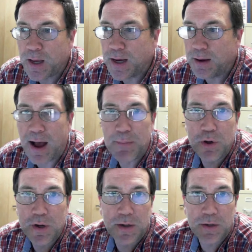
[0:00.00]
I'm
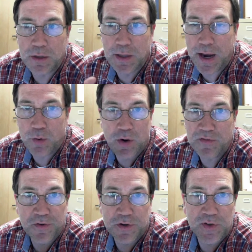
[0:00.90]
going to let it
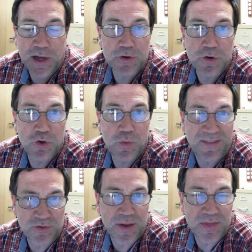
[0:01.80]
run for a second or 2
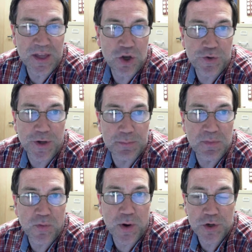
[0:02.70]
after I think you're
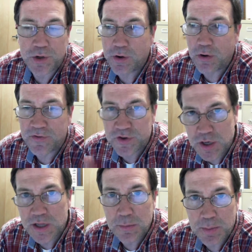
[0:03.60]
done before I turn it off.
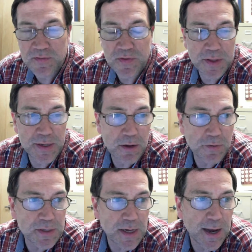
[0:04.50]
So you get the benefit of the
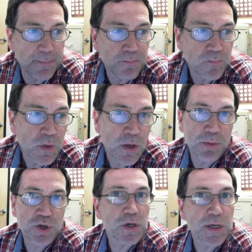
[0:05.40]
doubt on the time.
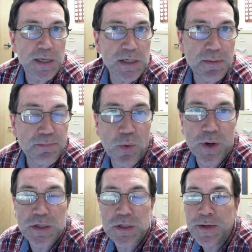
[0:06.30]
But you're going to get 10
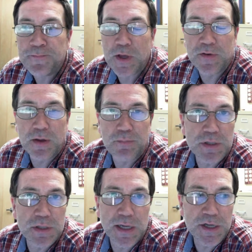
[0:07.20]
points if that
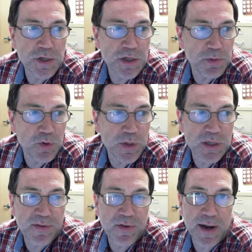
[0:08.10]
presentation is between
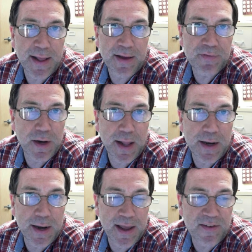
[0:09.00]
7.5 and
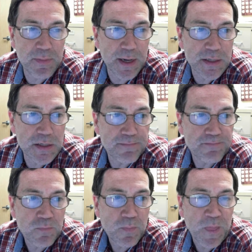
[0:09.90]
8.5 minutes.
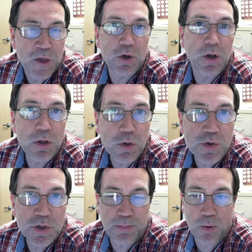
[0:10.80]
You're going to
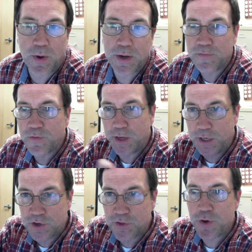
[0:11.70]
lose a point for
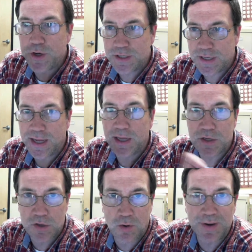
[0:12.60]
each 30
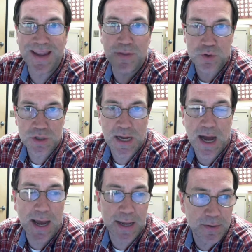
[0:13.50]
seconds on either
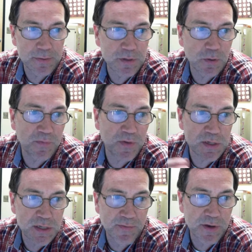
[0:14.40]
side. So if
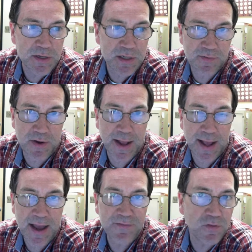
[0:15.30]
it's 7 to
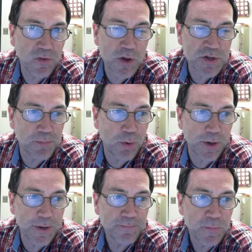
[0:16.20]
7.5, you've lost a
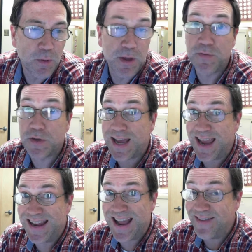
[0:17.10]
point. If it's
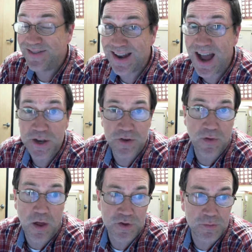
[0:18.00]
8.5 to 9,
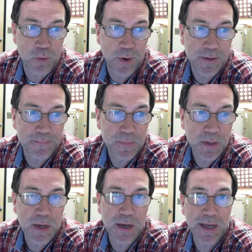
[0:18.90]
you've lost a point.
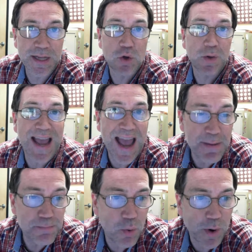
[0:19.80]
It's only
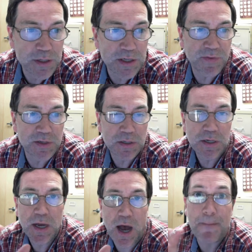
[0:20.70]
8 points if it's
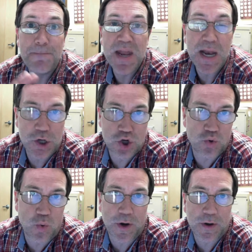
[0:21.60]
a minute
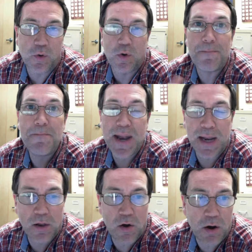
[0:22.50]
short or a
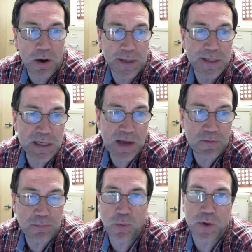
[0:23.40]
minute long. It's
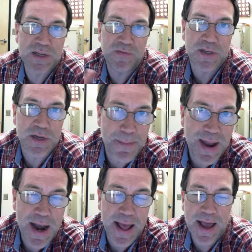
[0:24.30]
7 points if it's a
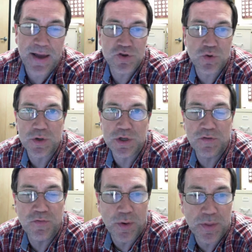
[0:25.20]
minute and a half short, and
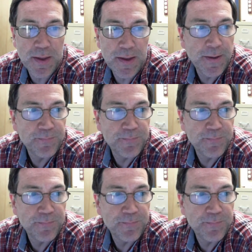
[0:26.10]
so forth.